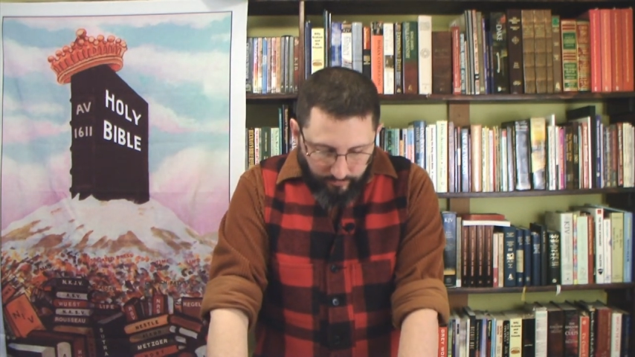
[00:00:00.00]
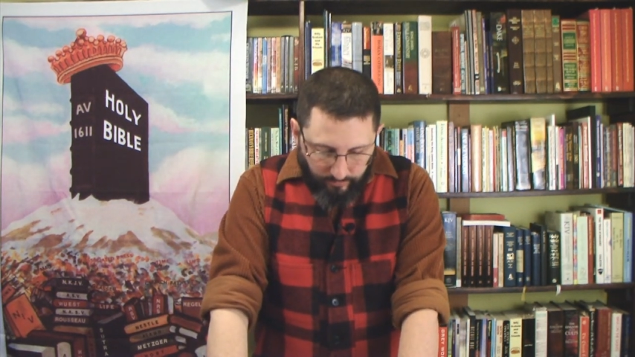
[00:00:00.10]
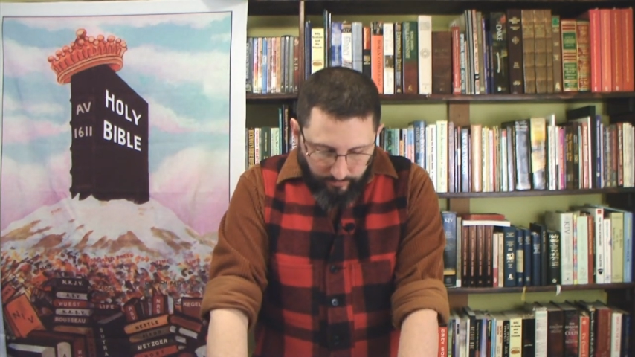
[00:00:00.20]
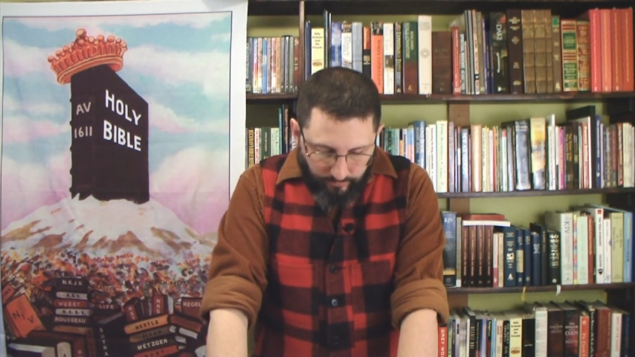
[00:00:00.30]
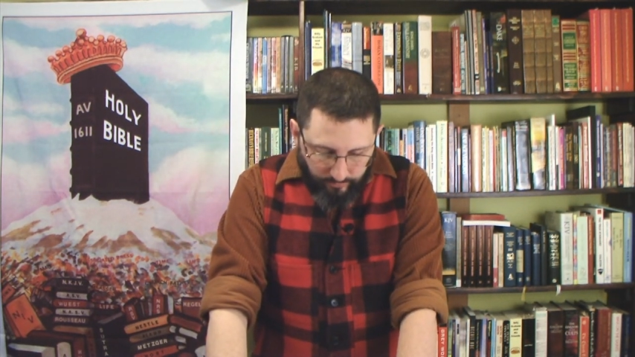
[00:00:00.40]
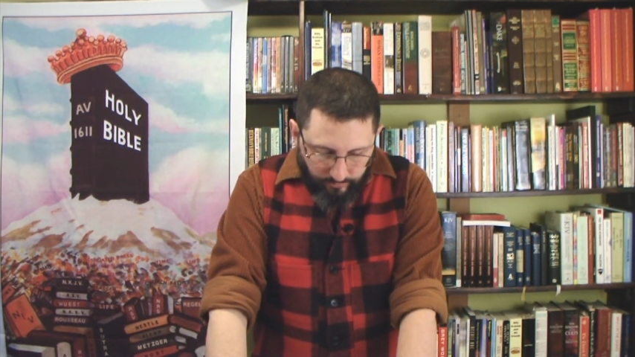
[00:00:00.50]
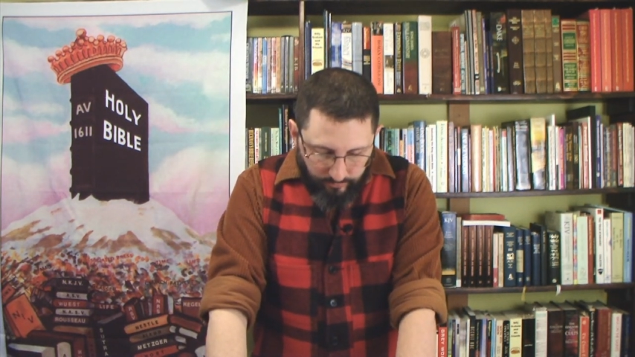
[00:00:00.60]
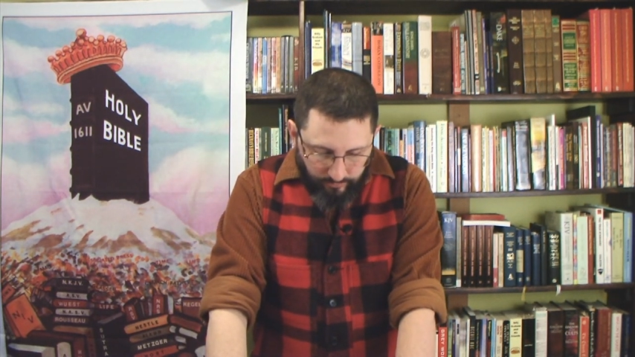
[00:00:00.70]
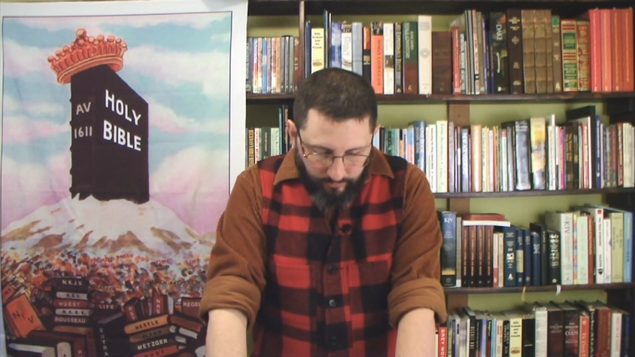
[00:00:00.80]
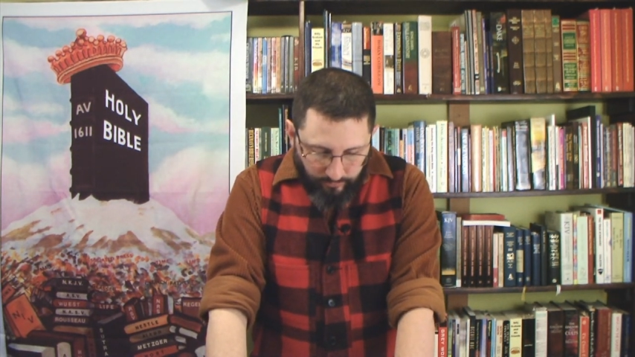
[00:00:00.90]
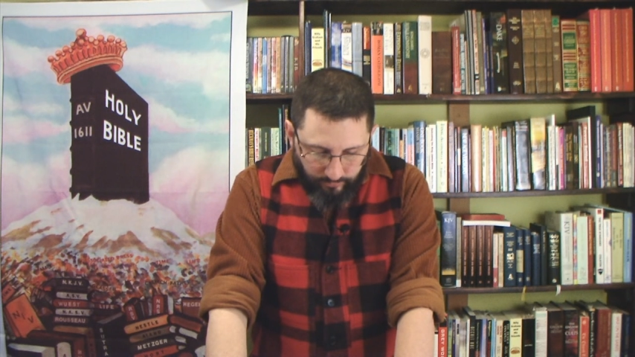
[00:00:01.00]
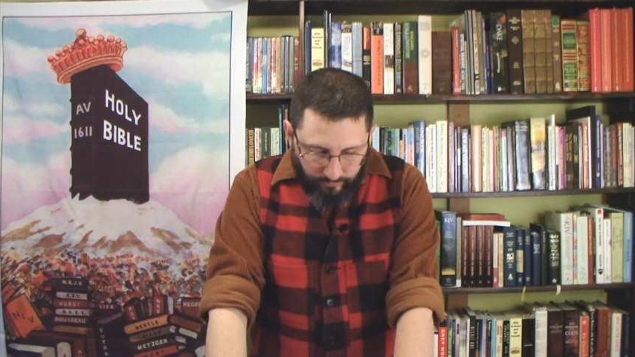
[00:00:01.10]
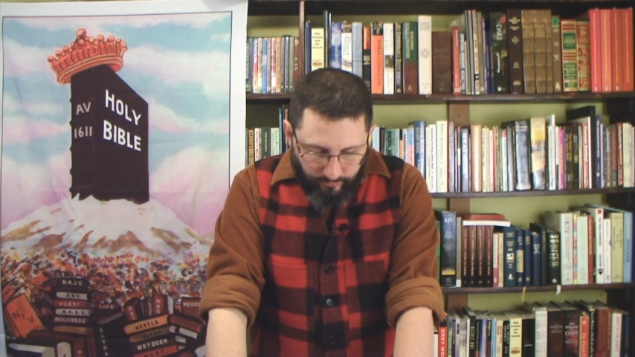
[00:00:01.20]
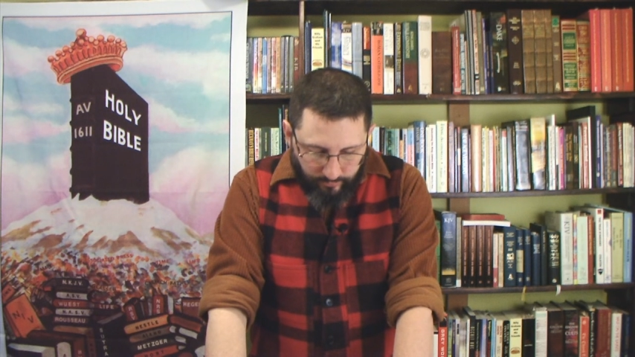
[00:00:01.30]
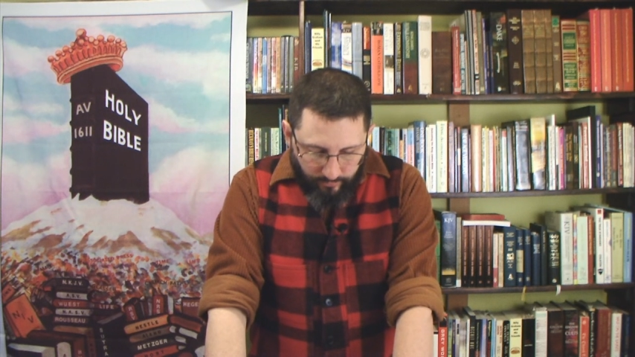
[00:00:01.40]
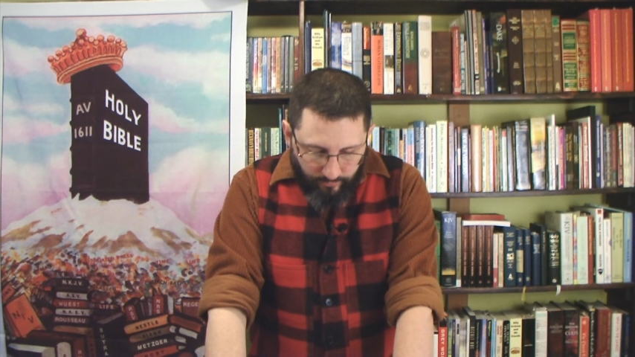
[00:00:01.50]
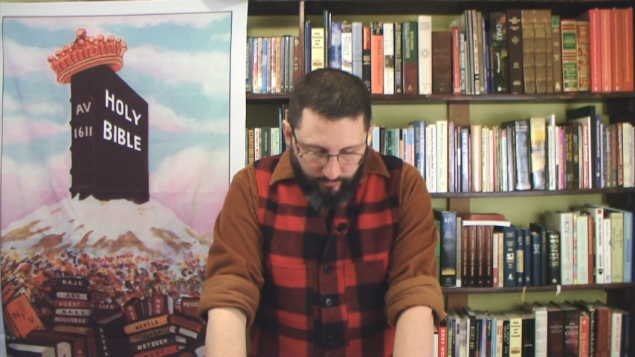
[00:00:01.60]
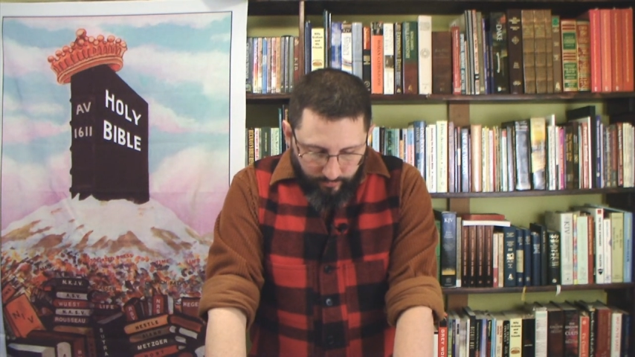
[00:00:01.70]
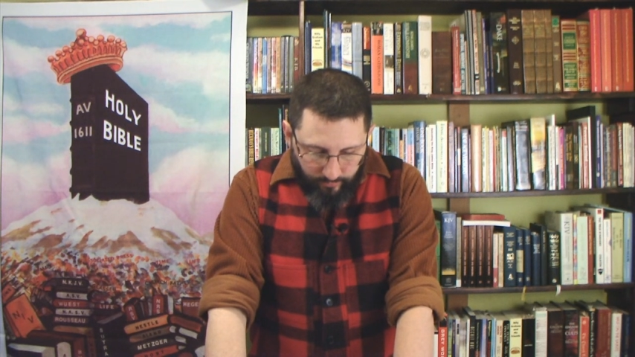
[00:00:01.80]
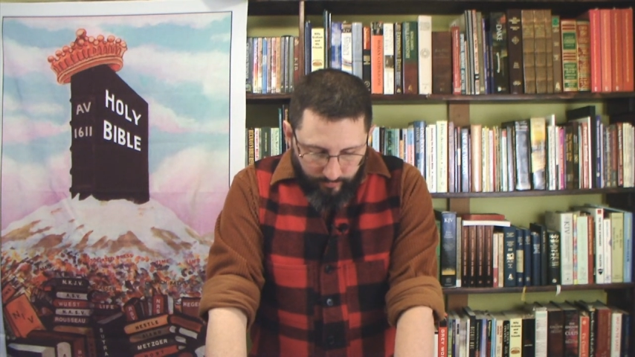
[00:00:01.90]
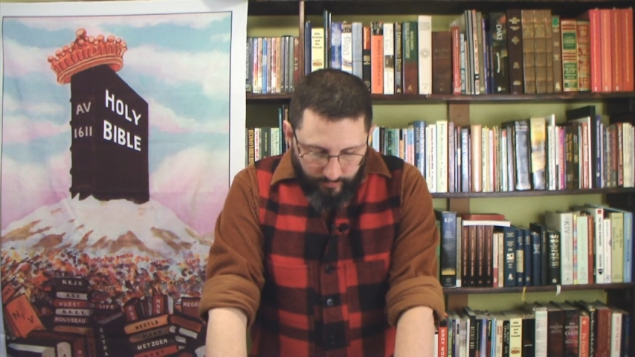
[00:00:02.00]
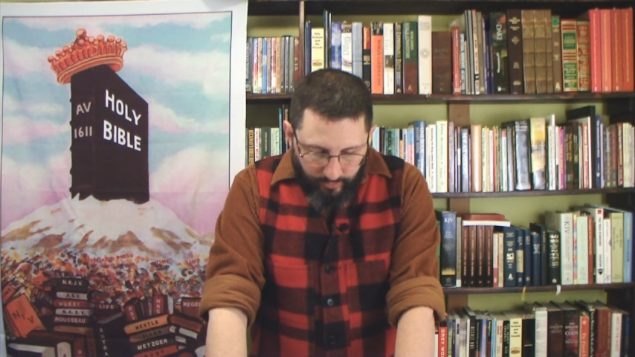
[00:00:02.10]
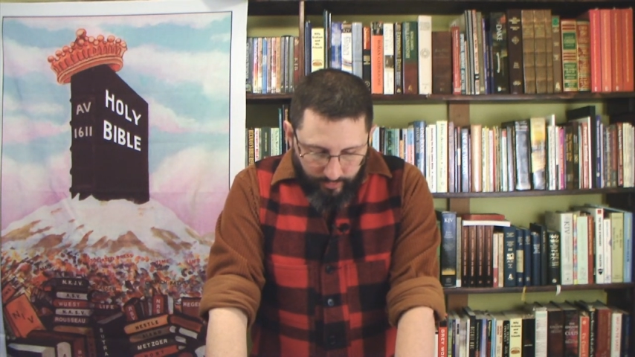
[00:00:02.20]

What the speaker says: (silence)